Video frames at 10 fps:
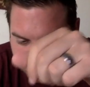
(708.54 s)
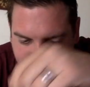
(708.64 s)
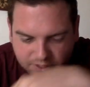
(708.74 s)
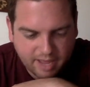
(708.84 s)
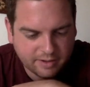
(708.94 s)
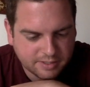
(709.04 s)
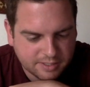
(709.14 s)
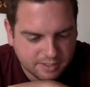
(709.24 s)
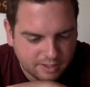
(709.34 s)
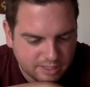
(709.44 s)
So yeah,
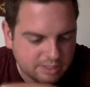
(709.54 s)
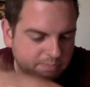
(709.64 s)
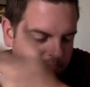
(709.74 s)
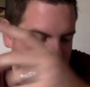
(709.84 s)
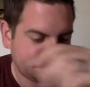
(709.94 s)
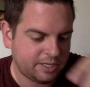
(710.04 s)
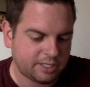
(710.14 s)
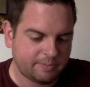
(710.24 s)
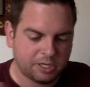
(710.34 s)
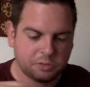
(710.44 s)
it's basically
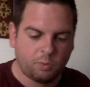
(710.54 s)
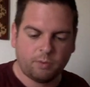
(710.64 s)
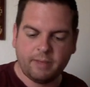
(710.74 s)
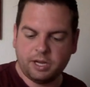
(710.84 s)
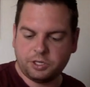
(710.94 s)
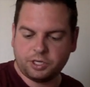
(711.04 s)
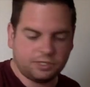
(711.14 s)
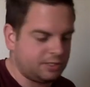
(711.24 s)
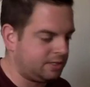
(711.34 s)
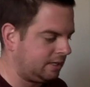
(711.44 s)
just a bunch more
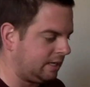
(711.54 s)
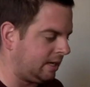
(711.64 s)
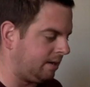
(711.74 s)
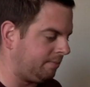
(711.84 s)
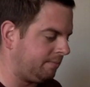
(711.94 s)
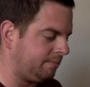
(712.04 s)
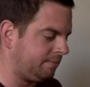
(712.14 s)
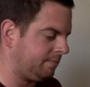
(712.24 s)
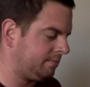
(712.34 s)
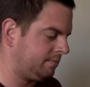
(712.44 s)
miniatures,
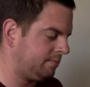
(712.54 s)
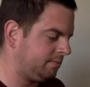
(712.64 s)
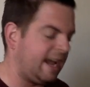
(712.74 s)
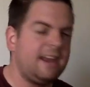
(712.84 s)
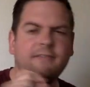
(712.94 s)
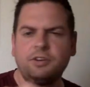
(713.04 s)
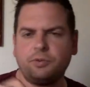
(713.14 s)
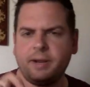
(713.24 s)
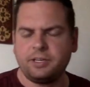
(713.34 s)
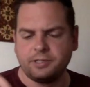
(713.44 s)
like
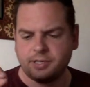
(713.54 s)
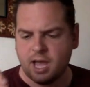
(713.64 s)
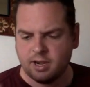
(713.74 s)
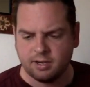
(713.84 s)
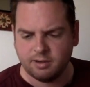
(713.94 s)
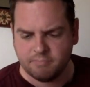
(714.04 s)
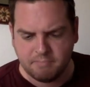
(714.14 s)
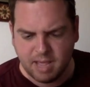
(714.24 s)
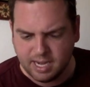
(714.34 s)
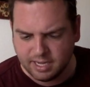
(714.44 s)
individual miniatures, not
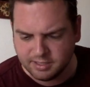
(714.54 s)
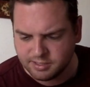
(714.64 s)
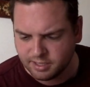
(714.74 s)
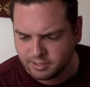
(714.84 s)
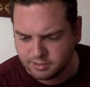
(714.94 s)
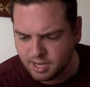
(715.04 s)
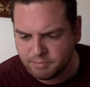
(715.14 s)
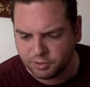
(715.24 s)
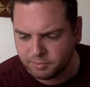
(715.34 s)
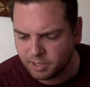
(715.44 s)
minions, because there's not
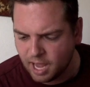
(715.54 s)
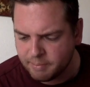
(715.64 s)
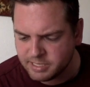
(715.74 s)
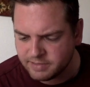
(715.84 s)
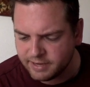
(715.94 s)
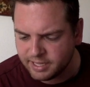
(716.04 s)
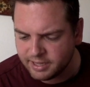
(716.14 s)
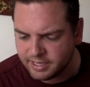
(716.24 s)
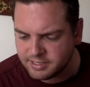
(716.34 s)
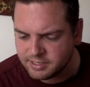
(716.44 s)
multiple copies of any of
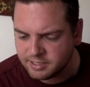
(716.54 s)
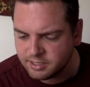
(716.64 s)
these.